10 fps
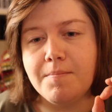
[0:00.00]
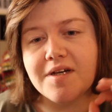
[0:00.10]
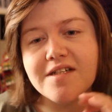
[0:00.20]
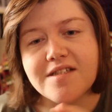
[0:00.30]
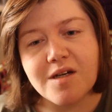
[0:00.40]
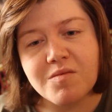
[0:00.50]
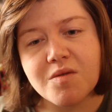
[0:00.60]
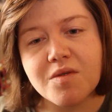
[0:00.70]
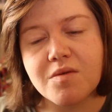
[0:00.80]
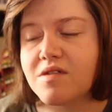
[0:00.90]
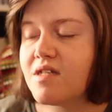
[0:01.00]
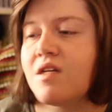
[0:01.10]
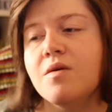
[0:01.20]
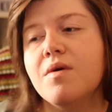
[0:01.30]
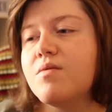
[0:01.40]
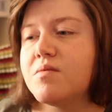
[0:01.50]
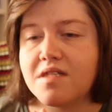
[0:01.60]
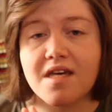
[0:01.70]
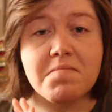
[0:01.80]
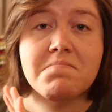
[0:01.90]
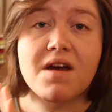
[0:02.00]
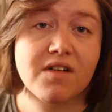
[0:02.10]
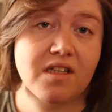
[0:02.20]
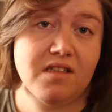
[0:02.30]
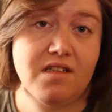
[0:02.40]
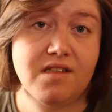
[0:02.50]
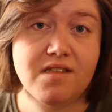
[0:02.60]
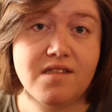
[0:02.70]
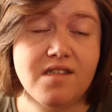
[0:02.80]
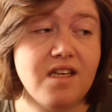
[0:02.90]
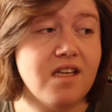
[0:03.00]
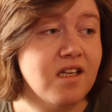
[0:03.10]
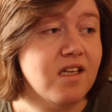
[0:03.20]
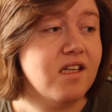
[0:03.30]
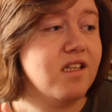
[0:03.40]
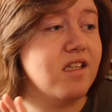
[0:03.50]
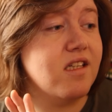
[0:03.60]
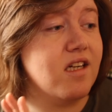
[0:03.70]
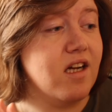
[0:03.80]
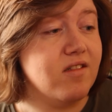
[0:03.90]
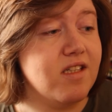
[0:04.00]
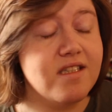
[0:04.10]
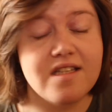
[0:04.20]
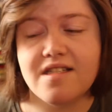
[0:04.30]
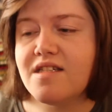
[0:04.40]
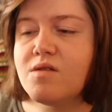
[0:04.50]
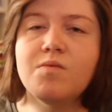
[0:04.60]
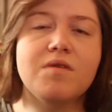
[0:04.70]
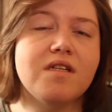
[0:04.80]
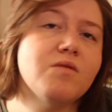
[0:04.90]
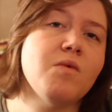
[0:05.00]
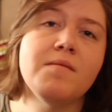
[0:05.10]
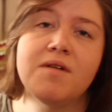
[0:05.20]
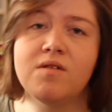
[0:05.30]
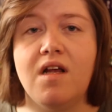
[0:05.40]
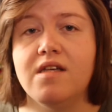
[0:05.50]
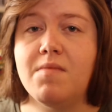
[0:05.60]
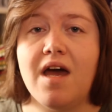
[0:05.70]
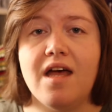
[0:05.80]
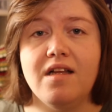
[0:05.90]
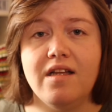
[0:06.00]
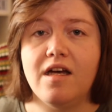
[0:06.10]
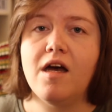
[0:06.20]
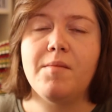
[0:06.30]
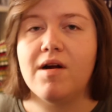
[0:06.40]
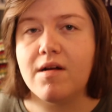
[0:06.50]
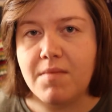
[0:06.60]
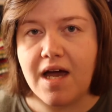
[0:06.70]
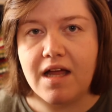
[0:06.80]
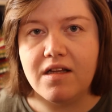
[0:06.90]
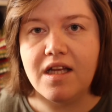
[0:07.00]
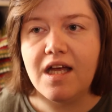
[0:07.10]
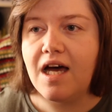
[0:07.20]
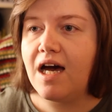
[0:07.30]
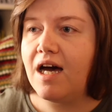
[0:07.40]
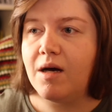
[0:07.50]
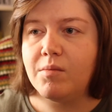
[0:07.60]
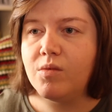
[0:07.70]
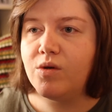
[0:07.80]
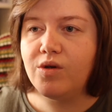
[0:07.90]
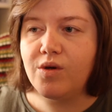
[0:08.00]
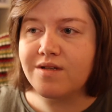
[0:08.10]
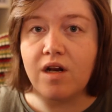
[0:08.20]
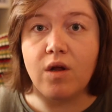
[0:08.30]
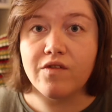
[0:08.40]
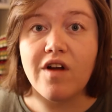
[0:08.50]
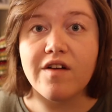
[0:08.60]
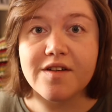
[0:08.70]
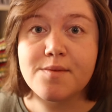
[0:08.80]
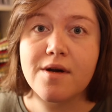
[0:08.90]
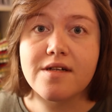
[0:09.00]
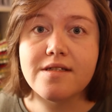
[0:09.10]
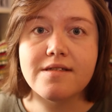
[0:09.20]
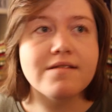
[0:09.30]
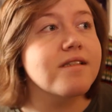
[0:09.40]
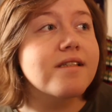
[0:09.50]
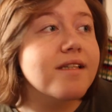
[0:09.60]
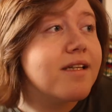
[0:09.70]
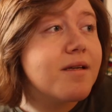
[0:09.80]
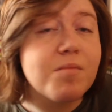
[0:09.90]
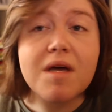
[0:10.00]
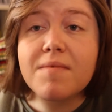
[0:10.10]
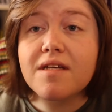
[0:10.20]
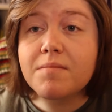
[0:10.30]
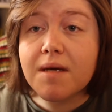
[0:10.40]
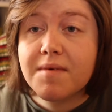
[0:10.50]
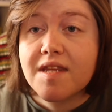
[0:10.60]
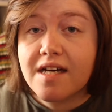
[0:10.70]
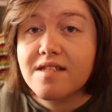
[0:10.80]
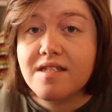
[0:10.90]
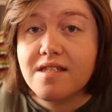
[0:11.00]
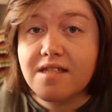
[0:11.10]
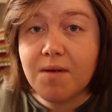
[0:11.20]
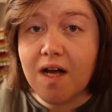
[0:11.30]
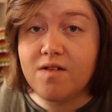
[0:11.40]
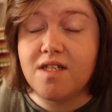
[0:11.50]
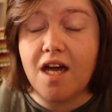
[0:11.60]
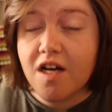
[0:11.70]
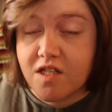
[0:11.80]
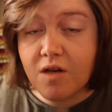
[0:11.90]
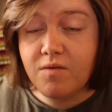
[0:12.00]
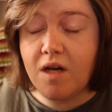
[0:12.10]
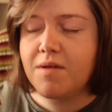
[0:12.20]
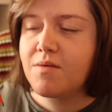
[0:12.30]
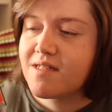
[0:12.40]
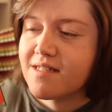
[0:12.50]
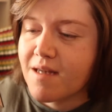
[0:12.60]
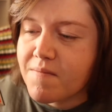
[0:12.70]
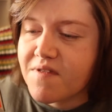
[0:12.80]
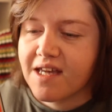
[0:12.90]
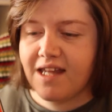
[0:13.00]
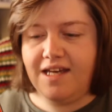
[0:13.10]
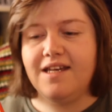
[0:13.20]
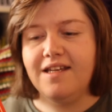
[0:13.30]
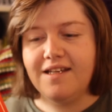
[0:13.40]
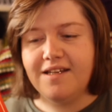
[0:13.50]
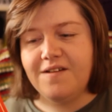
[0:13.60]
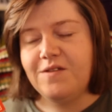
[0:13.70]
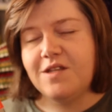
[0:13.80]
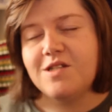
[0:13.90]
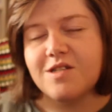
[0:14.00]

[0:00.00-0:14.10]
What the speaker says: But I don't know what it was. I don't know whether it was the Americanness, he's a white middle class male, American male, who has a lot of life experience. Maybe that's the similarity. I don't know, but there was something in it that